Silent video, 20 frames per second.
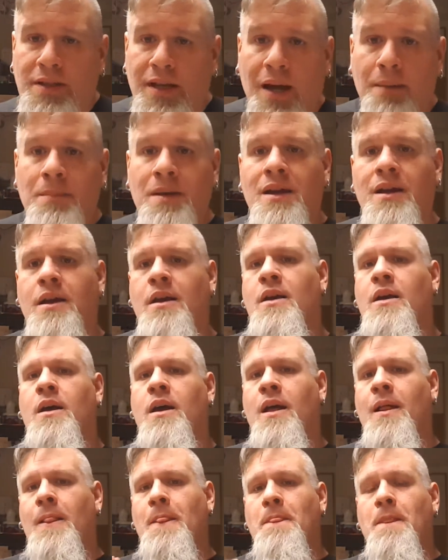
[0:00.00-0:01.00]
time.
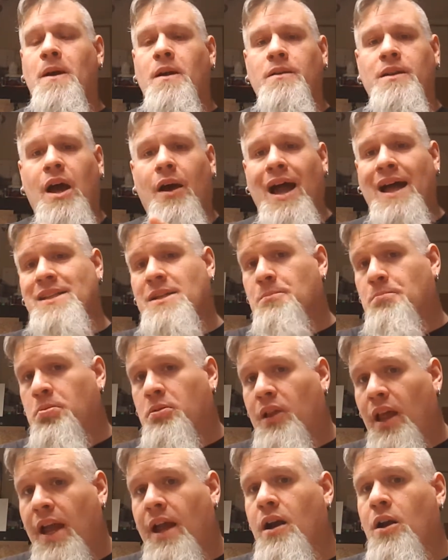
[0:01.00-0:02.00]
Now, as a
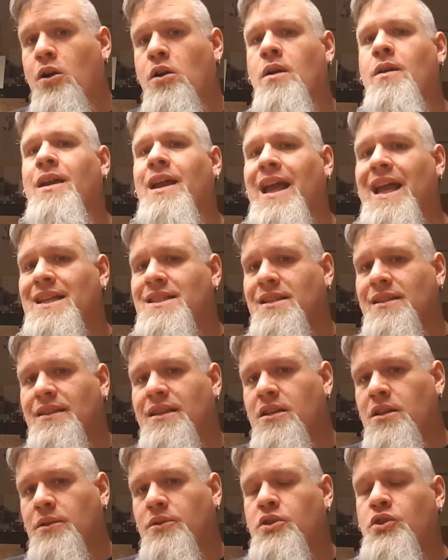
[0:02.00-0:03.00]
player, it's a
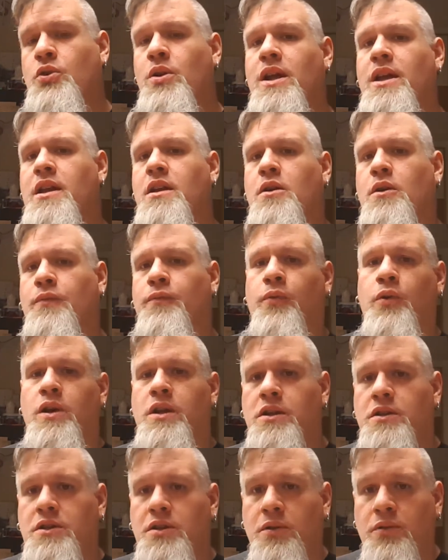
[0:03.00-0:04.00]
little trickier for you
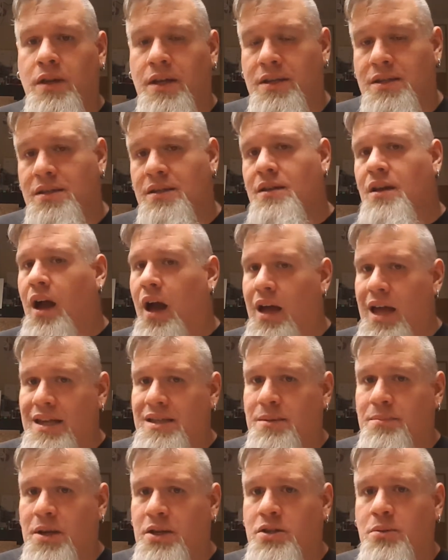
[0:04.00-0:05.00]
to do this.
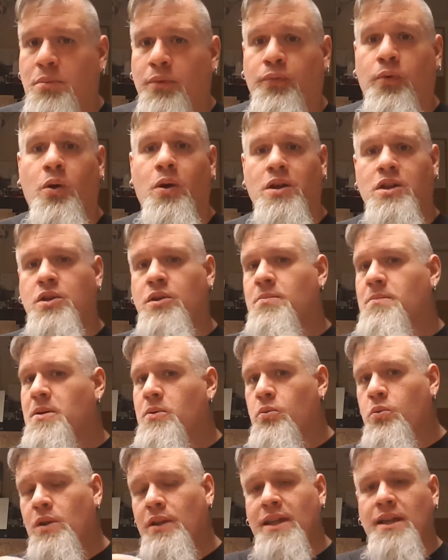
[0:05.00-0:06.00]
As I mentioned before, you can be
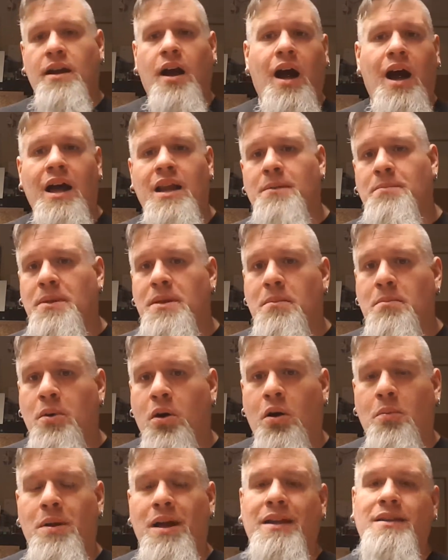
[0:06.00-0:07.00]
really caught up in the
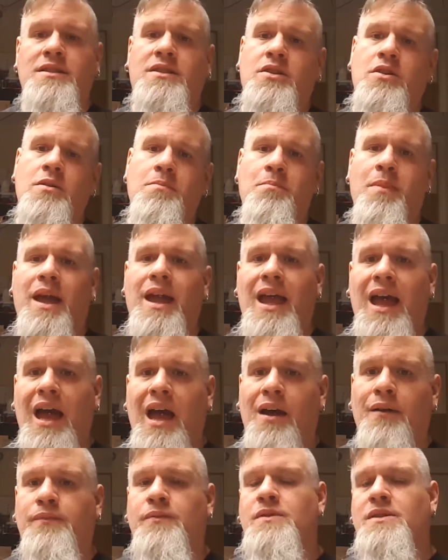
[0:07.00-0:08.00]
moment, and so you may
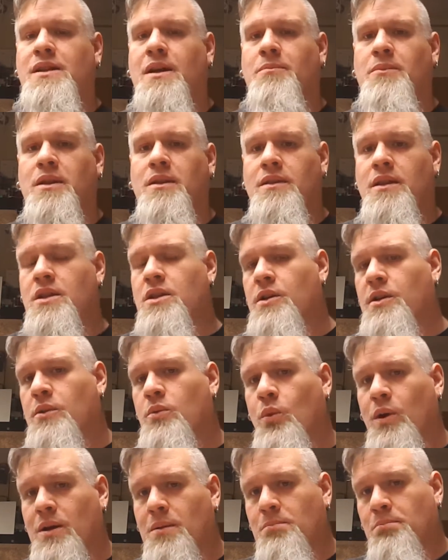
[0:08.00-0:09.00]
have something that you're going
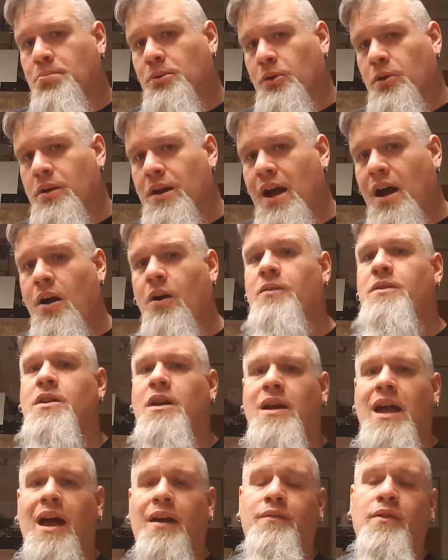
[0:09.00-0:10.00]
to want to blurt out, and you
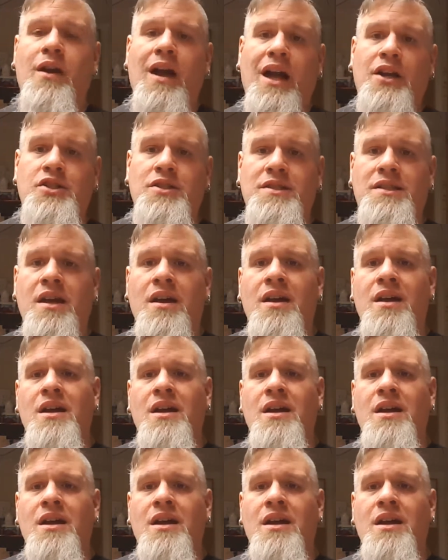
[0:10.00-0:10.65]
have your actions.